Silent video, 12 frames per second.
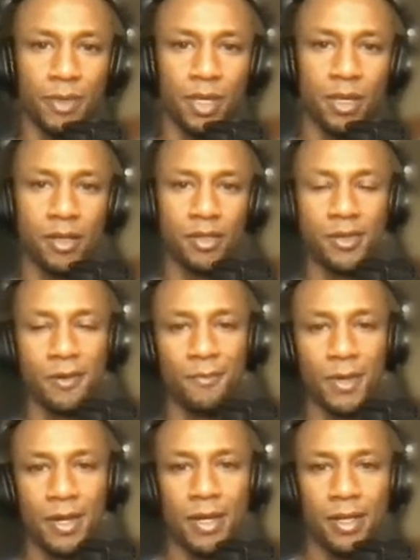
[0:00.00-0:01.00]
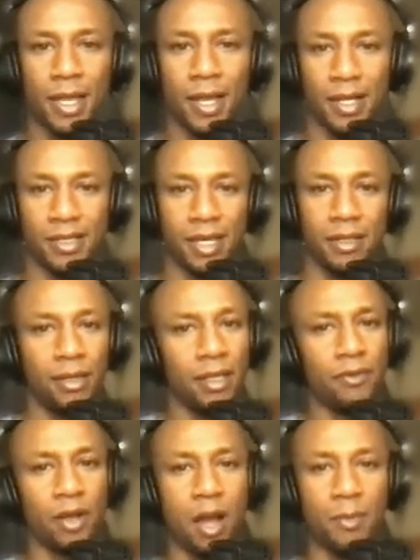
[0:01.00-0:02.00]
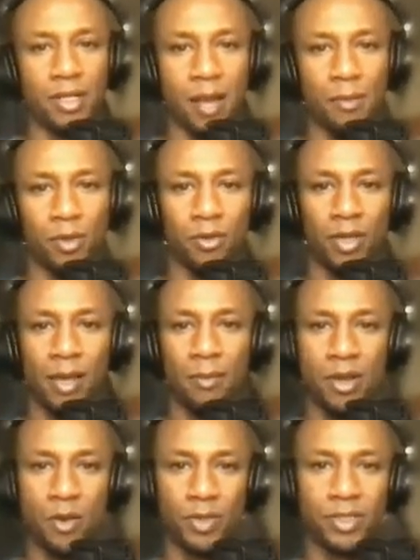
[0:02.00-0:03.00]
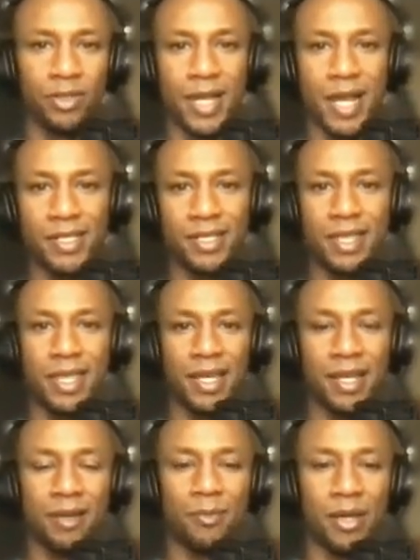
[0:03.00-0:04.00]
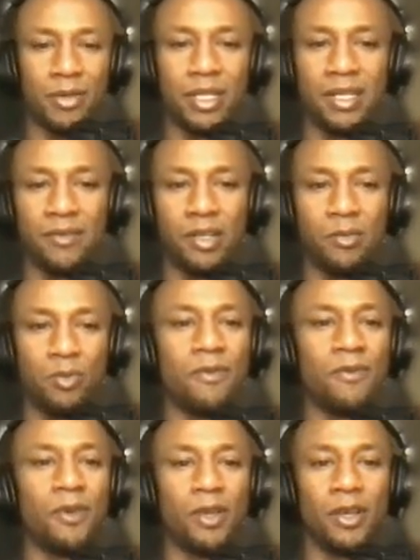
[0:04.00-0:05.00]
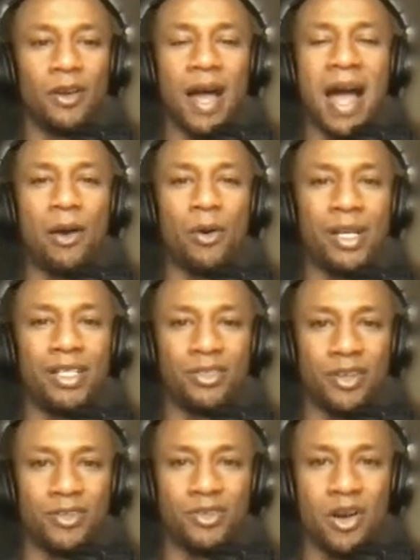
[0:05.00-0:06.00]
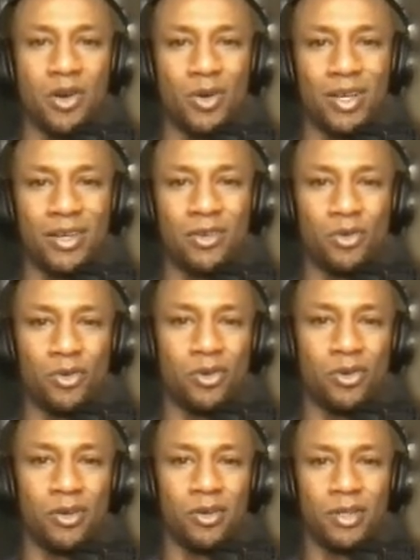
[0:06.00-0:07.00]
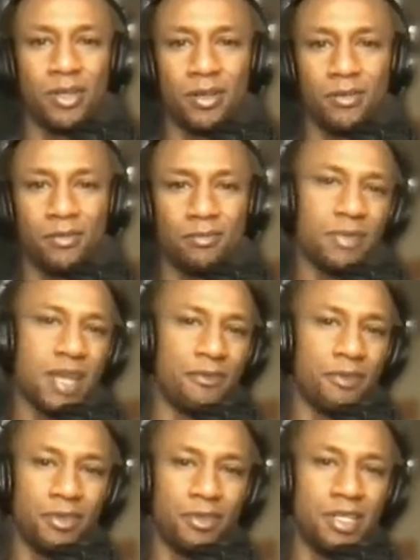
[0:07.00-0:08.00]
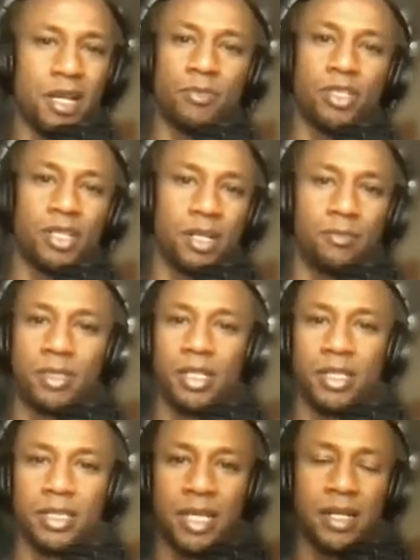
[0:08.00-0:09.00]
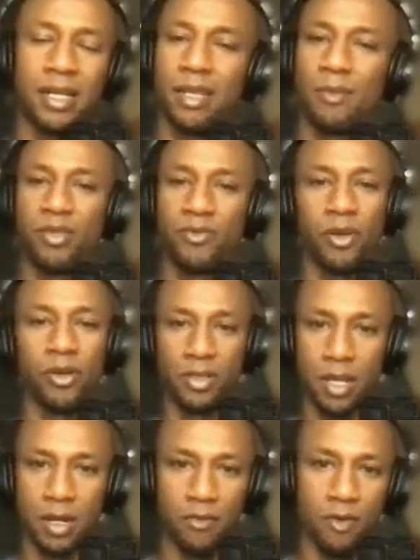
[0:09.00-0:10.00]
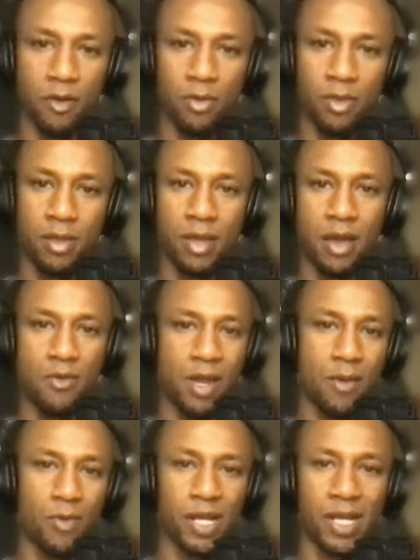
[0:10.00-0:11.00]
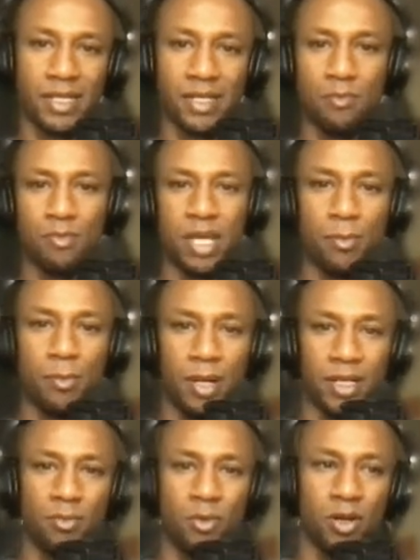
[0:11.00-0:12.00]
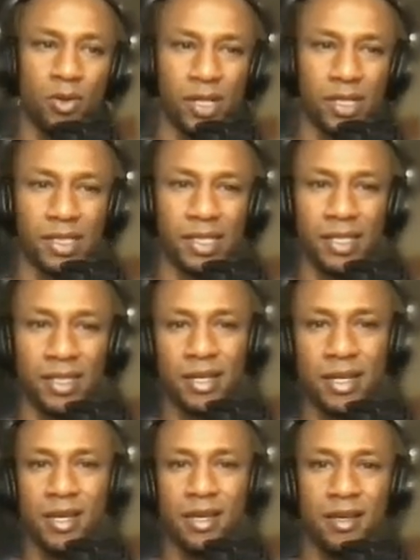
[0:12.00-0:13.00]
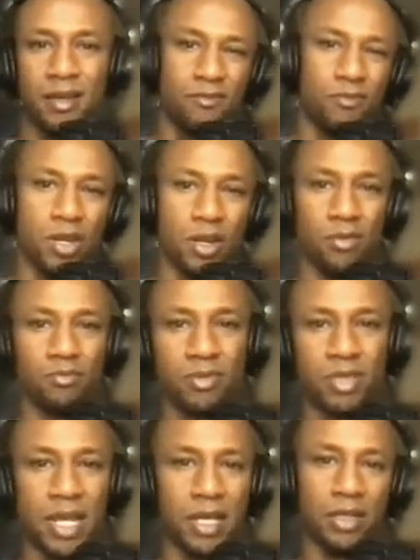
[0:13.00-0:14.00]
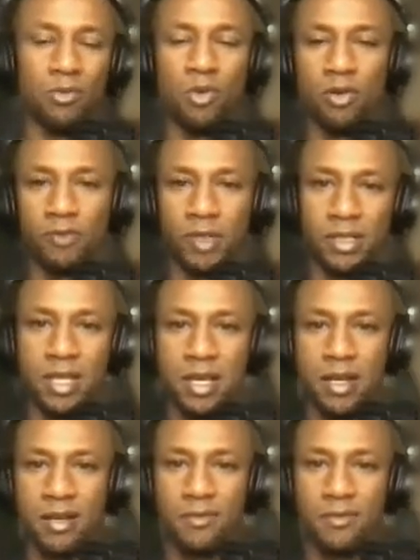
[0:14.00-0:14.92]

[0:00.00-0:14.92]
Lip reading: So, like I said, leave a comment down below. Let me know what you guys think about the dividend portfolio. How is yours going? Or, have you jumped ship? Did you say, no, let me focus on the growth? I want to get some big bucks more quickly and, take a little more risk there.